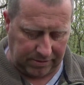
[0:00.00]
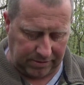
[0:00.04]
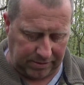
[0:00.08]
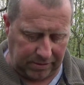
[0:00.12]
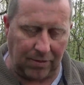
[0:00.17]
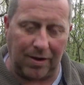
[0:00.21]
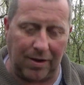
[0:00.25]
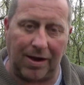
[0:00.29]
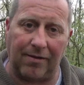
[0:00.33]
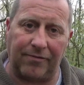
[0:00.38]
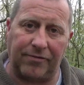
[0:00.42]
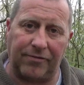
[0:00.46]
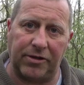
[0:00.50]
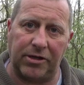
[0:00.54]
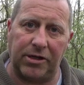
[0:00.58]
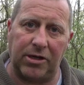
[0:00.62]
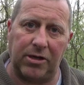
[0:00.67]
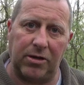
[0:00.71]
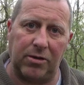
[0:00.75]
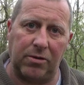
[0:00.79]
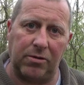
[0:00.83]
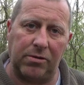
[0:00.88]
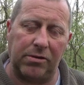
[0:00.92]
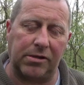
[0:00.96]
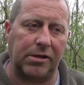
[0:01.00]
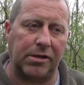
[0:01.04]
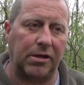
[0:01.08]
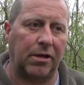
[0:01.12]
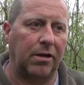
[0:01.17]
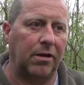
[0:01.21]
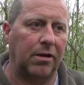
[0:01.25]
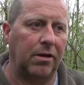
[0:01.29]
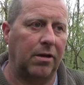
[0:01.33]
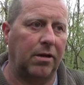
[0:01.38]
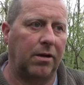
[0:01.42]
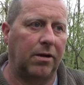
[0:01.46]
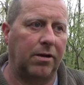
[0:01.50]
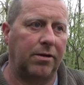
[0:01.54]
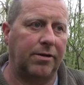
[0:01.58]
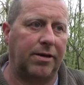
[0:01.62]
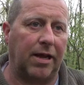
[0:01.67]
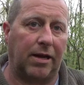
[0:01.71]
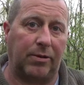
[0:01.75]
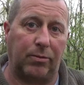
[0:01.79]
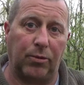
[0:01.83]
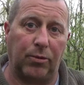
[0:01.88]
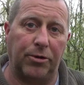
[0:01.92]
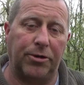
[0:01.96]
you have to use
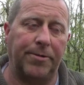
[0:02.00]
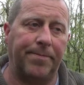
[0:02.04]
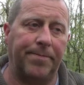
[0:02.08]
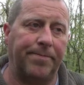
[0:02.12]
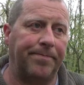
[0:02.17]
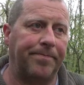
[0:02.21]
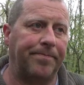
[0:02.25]
dead wood.